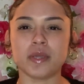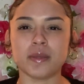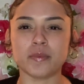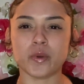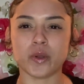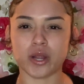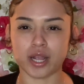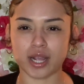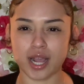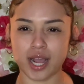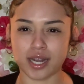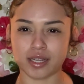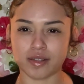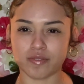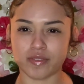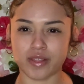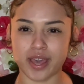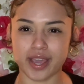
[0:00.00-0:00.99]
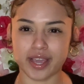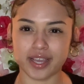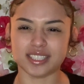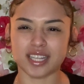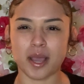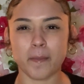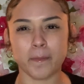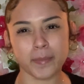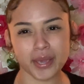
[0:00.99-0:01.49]
people are kind of like
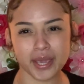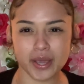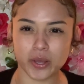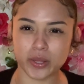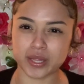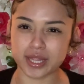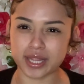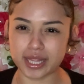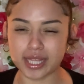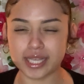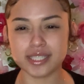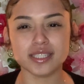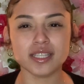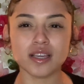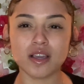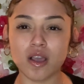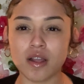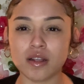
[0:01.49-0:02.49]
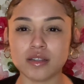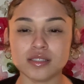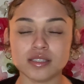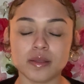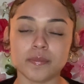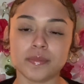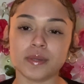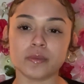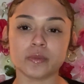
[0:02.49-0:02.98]
not big on leasing cars.
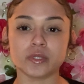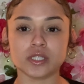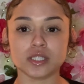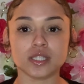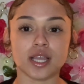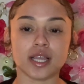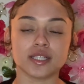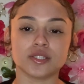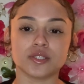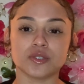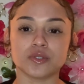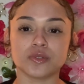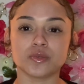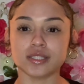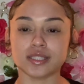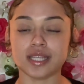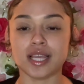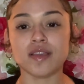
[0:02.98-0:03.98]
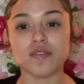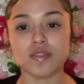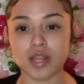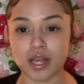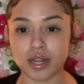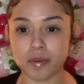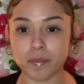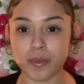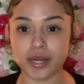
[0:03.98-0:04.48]
Some people just like to save a
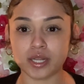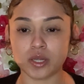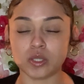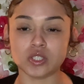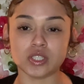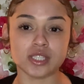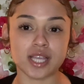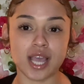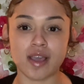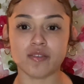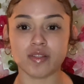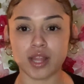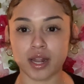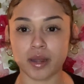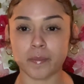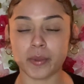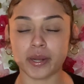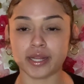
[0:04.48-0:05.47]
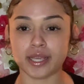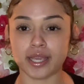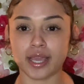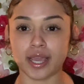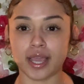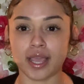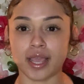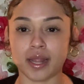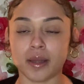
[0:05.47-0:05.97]
lot of money or just have a lot of money
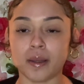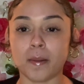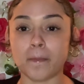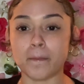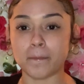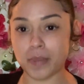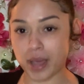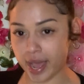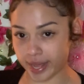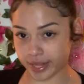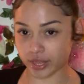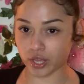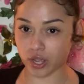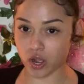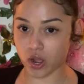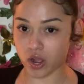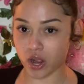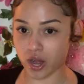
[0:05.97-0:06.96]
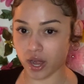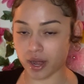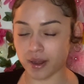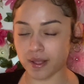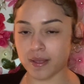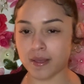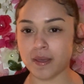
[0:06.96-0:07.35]
and buy the car.